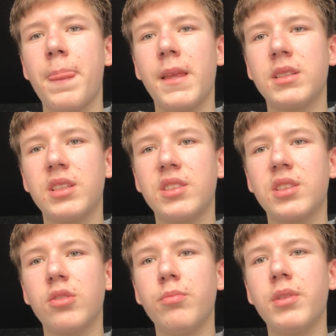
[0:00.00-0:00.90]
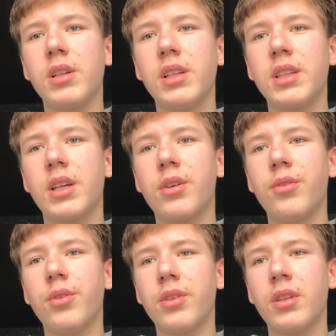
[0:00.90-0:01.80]
then include
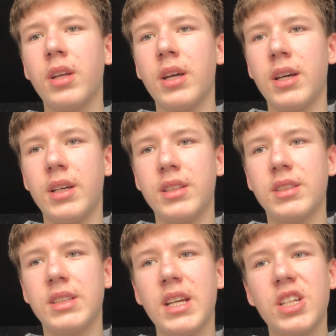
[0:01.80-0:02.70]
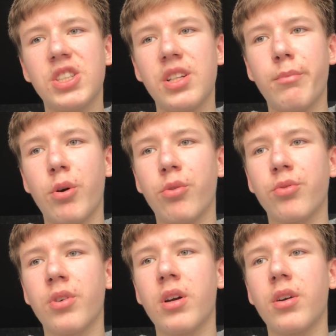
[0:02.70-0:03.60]
Bitcoin and Zaish
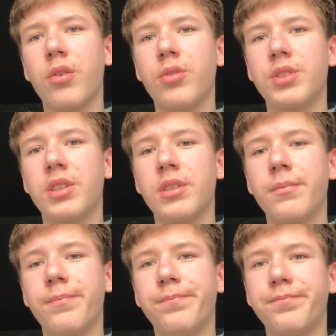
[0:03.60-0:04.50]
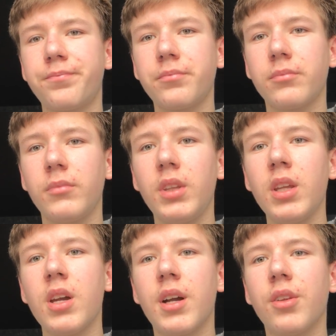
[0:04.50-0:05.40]
among other.
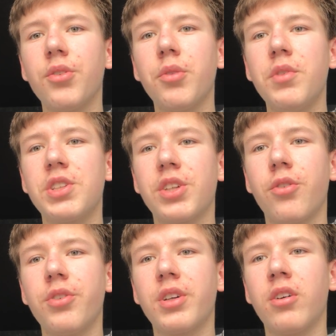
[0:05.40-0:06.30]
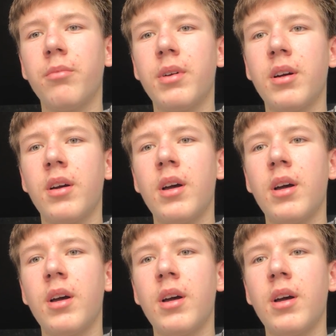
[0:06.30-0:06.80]
Along with Bitcoin come a